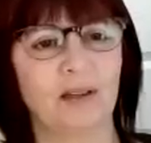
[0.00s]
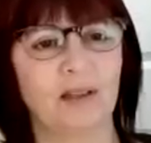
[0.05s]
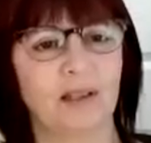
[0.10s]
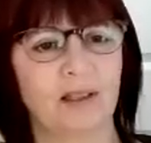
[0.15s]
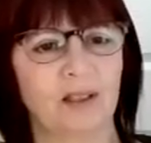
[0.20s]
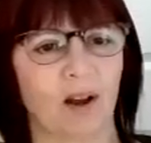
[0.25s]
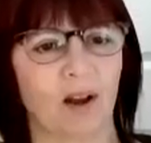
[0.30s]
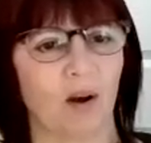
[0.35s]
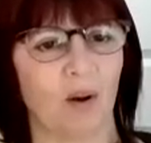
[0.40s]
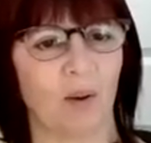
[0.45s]

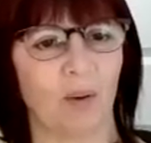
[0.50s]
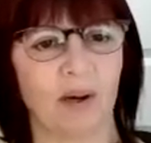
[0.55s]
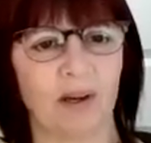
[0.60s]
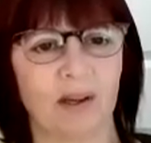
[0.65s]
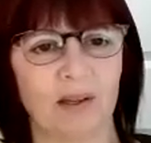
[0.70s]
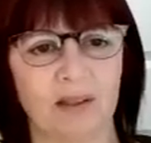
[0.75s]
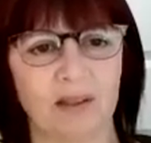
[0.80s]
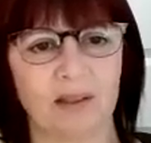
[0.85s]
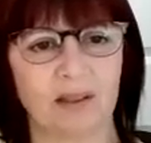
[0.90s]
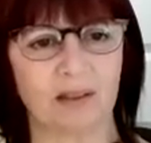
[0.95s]
is
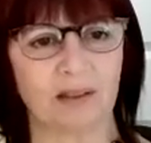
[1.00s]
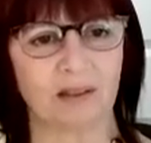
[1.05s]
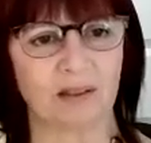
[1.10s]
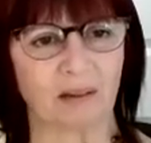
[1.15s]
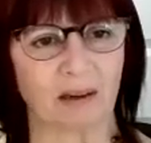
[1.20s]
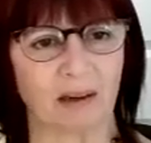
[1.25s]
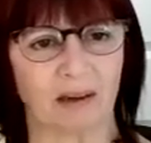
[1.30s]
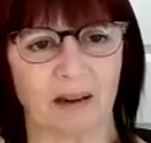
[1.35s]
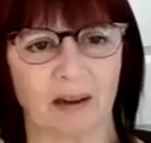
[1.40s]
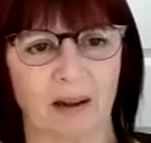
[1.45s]
always
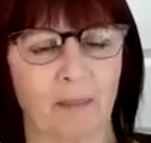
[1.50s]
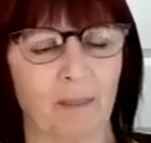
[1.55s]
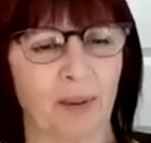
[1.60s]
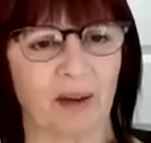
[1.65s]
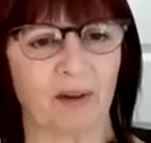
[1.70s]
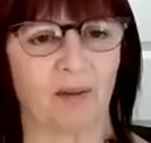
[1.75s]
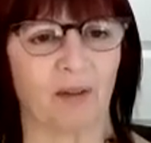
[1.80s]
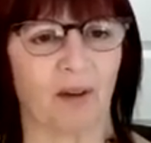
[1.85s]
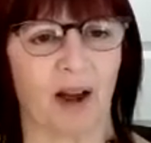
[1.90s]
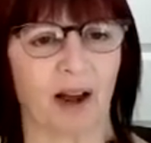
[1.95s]
a
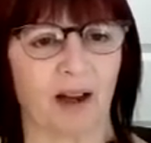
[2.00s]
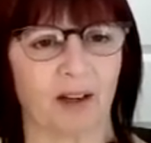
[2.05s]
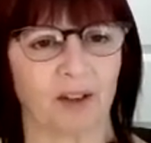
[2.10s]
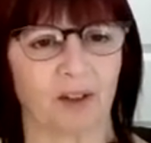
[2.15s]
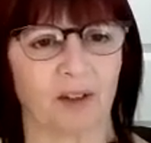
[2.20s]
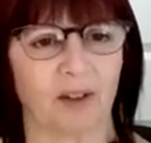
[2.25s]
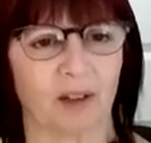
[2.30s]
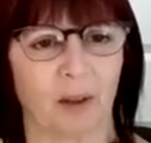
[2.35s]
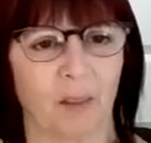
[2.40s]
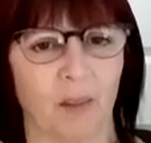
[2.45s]
big
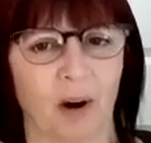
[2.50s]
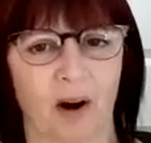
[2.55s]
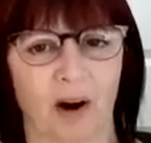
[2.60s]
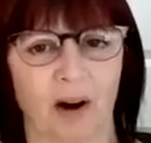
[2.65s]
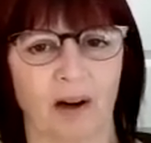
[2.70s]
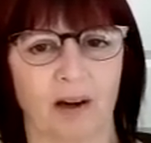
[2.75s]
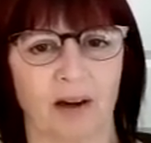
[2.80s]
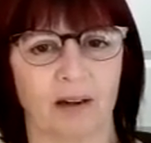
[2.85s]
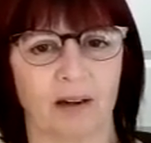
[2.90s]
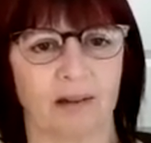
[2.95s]
factor in the
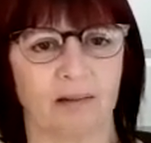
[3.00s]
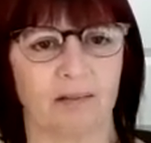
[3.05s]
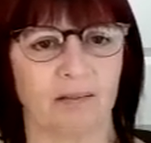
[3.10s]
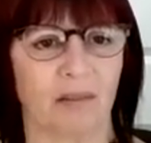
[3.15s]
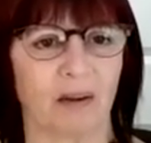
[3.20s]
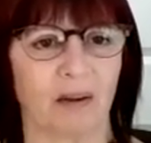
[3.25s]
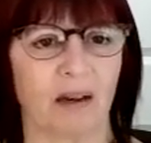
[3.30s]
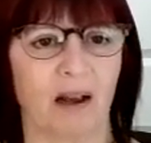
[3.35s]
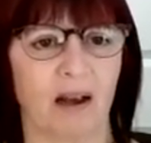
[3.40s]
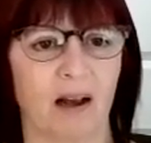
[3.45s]
market,
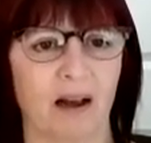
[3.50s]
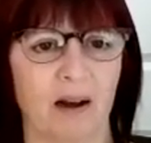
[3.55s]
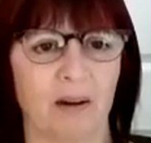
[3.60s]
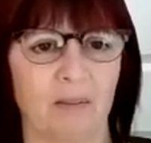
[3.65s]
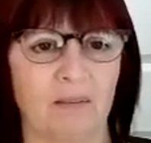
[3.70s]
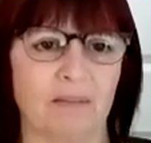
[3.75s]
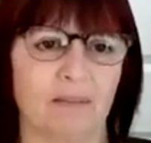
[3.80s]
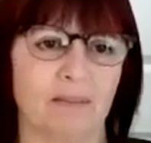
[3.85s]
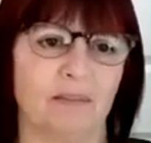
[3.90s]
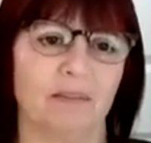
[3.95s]

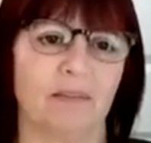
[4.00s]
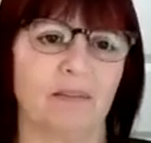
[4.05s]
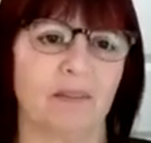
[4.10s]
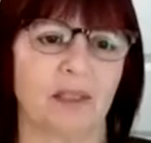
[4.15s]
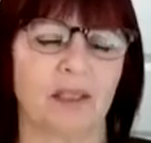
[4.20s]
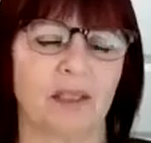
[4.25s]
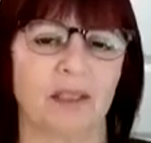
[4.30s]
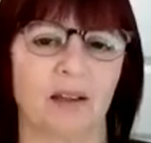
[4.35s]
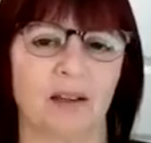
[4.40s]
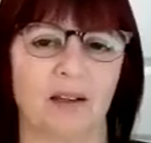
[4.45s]

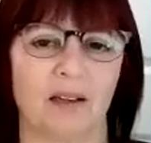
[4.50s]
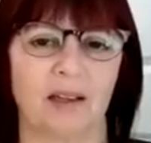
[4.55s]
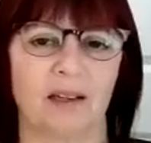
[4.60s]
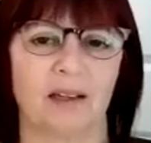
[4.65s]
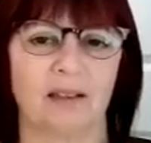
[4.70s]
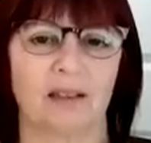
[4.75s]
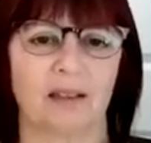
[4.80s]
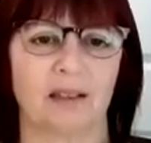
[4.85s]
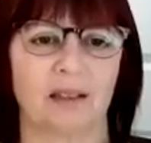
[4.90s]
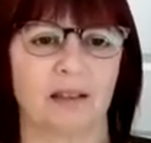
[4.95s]
still
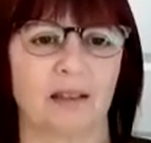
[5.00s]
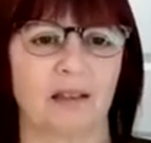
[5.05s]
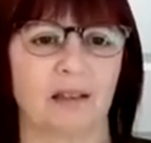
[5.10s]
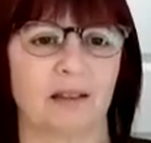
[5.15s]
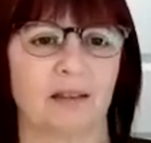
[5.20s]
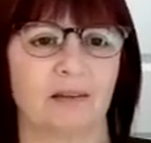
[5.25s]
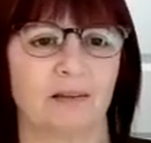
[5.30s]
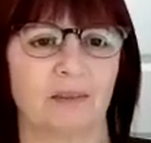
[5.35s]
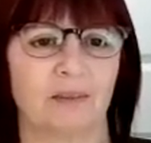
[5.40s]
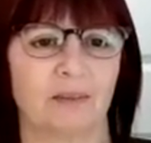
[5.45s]
is.
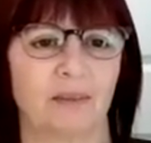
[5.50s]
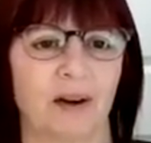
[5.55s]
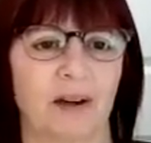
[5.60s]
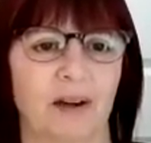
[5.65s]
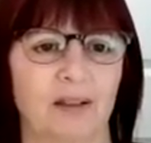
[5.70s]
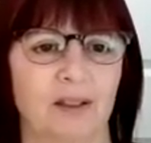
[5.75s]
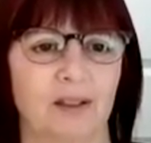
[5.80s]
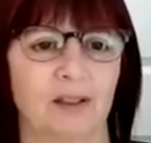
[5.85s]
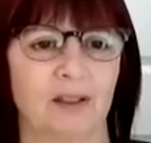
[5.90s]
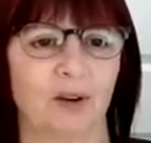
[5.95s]

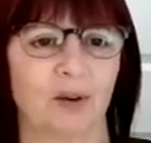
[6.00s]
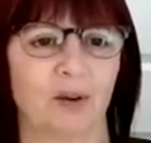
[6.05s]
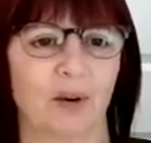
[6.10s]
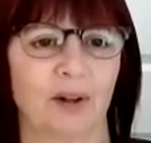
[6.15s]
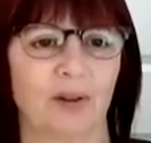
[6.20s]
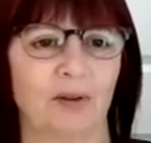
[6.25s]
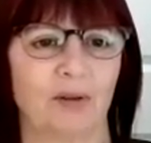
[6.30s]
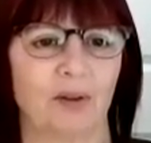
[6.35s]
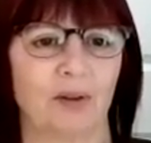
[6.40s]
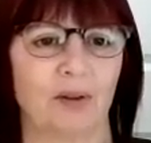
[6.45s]
Prices are
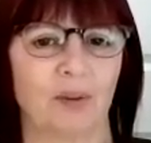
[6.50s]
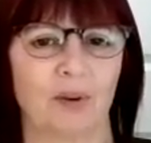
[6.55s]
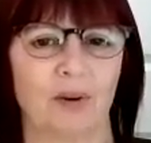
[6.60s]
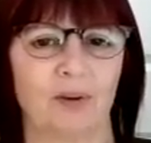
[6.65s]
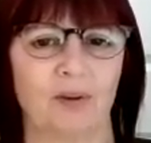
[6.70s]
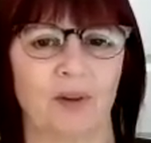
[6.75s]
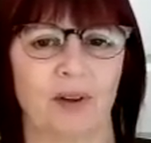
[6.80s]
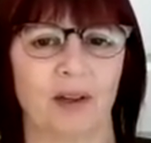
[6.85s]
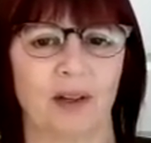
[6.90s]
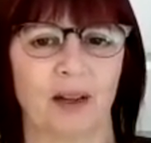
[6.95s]
going through the
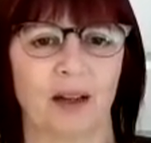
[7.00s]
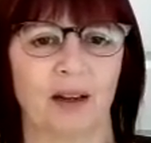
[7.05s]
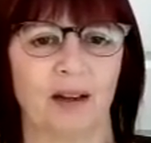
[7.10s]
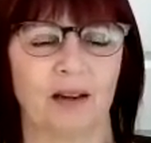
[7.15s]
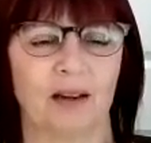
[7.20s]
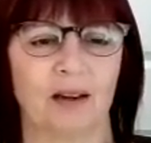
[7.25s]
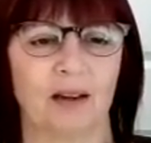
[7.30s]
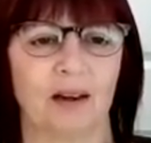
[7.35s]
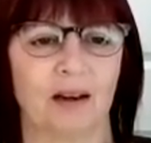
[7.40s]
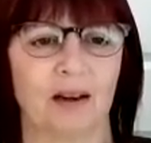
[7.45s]
roof
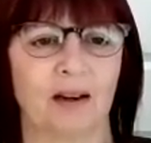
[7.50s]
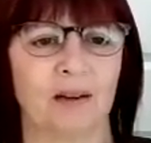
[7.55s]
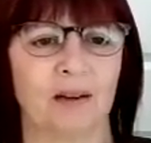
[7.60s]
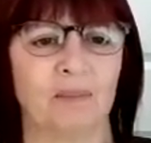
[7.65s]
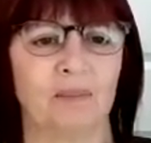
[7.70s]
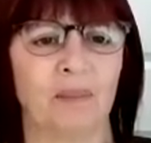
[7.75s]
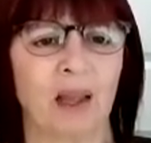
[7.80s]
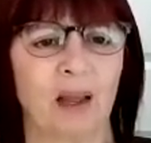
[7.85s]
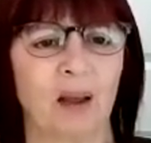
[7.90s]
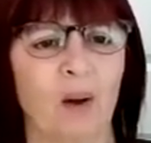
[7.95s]
again.
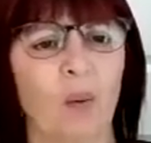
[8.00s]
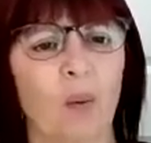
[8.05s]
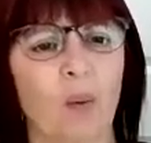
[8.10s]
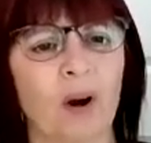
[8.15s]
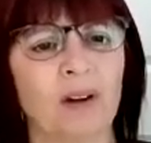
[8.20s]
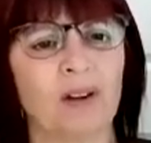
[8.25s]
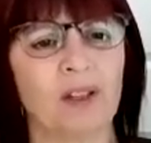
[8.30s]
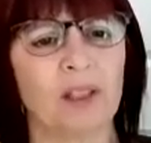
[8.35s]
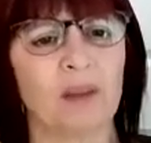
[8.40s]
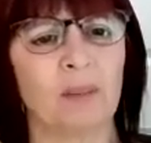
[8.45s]

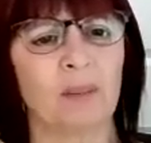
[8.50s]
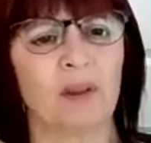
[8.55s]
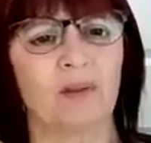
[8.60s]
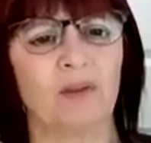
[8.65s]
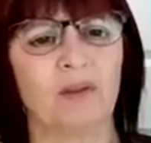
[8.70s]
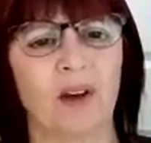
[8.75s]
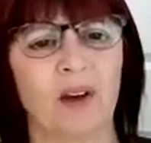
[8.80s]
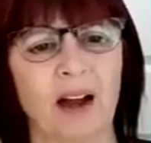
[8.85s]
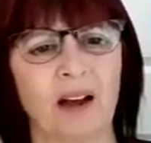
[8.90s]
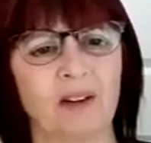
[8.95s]
What are some of the
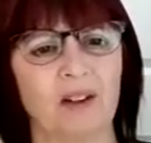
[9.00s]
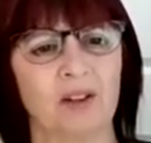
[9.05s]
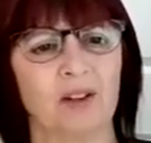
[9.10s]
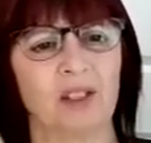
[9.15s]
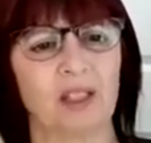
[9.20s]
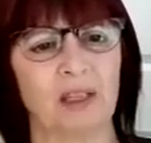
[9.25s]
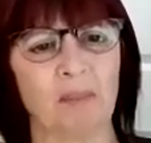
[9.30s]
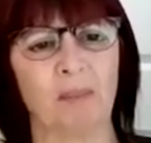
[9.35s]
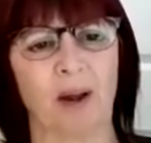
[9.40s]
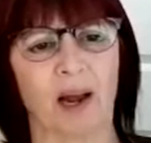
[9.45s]

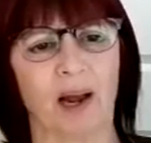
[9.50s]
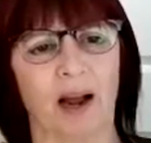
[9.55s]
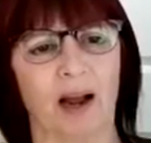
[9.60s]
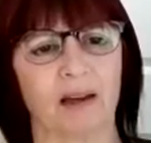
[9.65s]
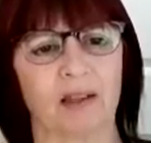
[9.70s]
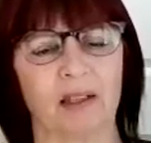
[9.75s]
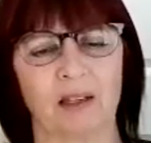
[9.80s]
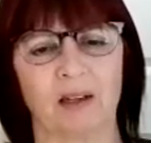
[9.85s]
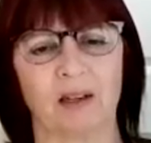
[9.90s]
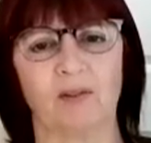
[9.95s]
factors
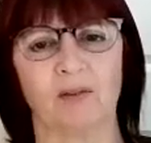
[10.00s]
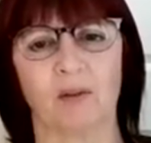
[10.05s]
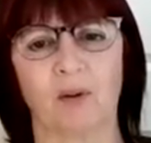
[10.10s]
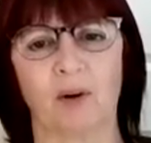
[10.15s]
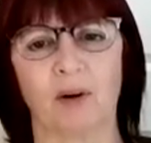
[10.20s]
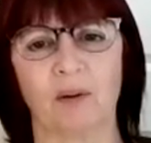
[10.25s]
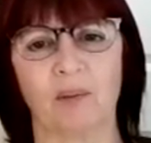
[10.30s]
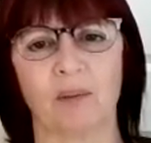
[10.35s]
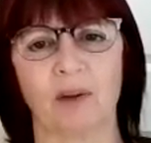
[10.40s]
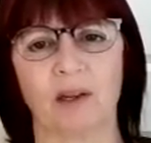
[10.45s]
impacting
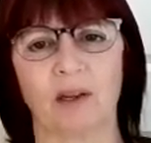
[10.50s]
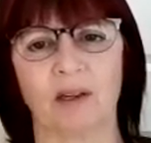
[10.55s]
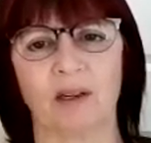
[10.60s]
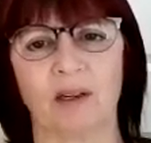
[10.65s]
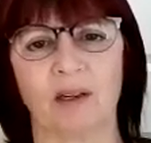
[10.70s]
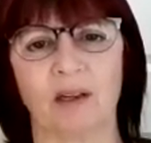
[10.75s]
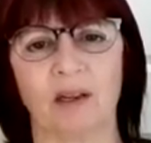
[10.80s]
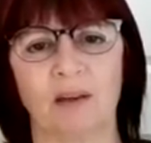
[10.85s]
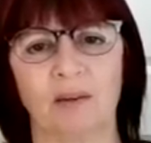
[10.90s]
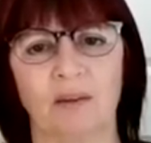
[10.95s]

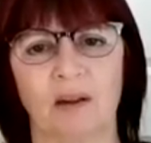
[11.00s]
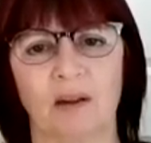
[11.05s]
affordability?